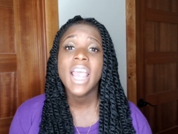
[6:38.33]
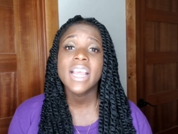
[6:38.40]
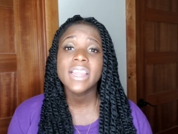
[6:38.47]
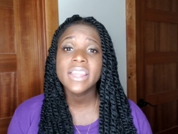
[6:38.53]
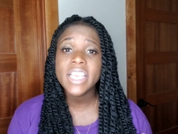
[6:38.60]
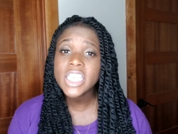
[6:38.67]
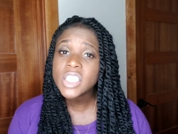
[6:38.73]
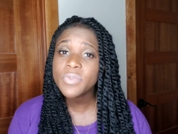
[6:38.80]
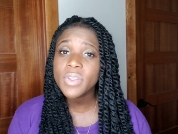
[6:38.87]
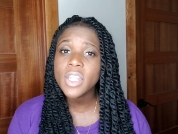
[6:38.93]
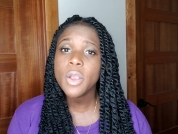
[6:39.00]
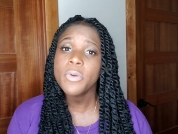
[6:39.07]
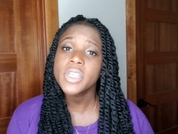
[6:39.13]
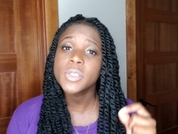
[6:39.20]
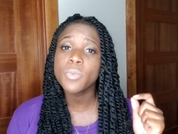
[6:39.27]
This
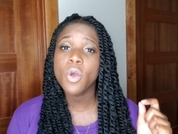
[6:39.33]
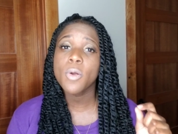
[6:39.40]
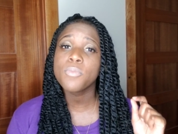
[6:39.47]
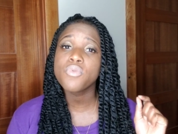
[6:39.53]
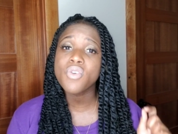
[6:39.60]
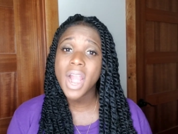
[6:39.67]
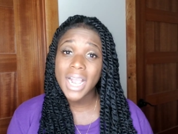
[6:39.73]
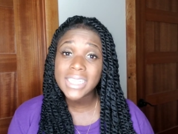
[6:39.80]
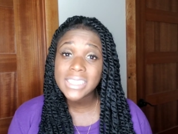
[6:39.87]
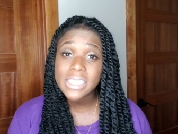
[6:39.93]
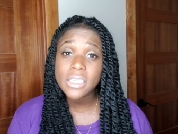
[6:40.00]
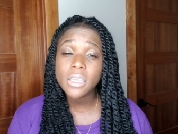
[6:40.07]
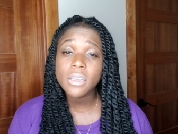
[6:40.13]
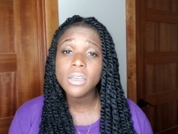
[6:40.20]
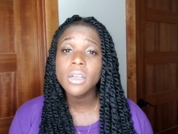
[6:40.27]
video is more
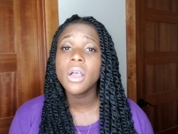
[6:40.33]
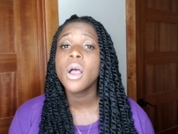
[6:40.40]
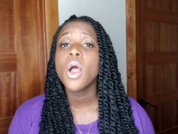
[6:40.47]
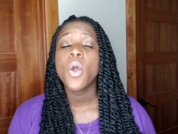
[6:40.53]
practical,